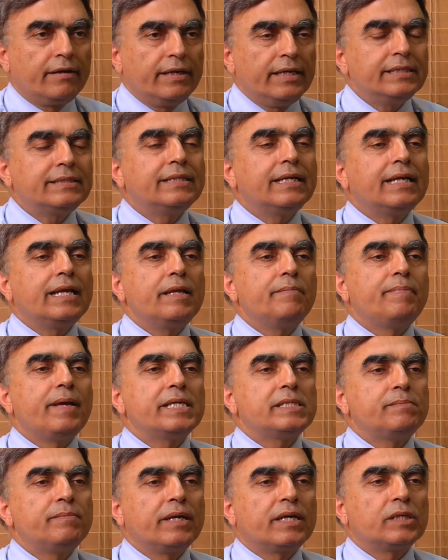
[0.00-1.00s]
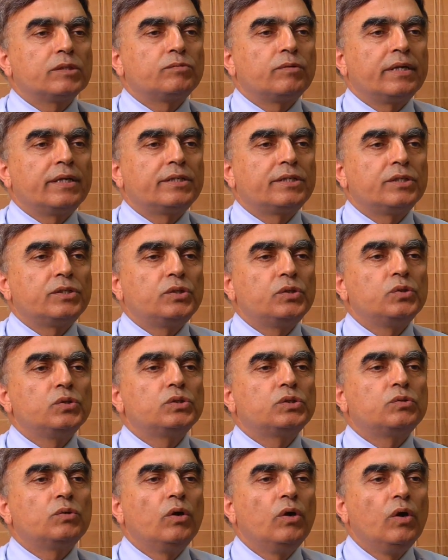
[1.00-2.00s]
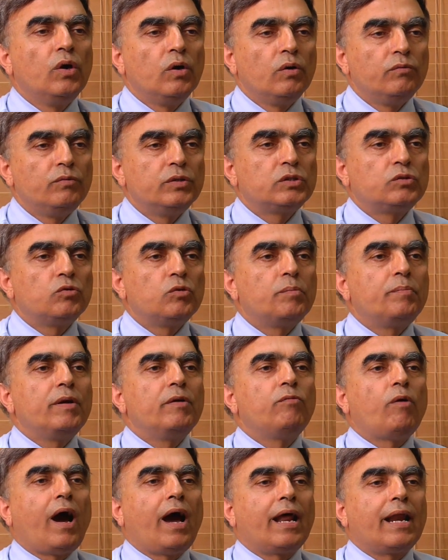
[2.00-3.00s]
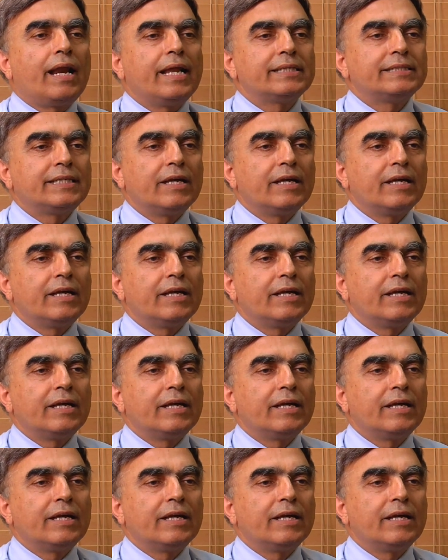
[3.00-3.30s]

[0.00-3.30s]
Recently, pacemakers were introduced, which would be wireless.